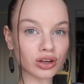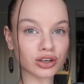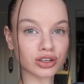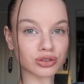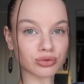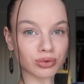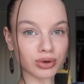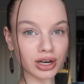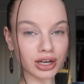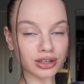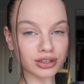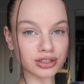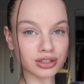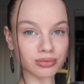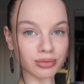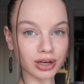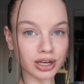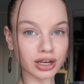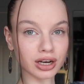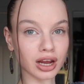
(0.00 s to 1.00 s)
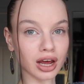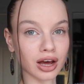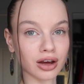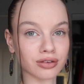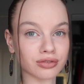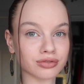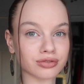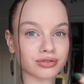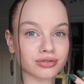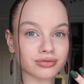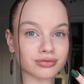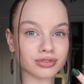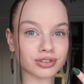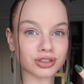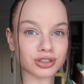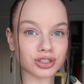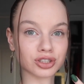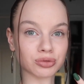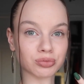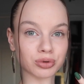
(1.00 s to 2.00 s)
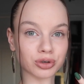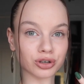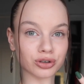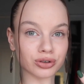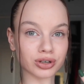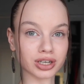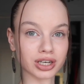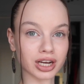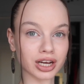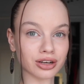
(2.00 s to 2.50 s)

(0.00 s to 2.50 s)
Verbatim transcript: because when else am I gonna have super green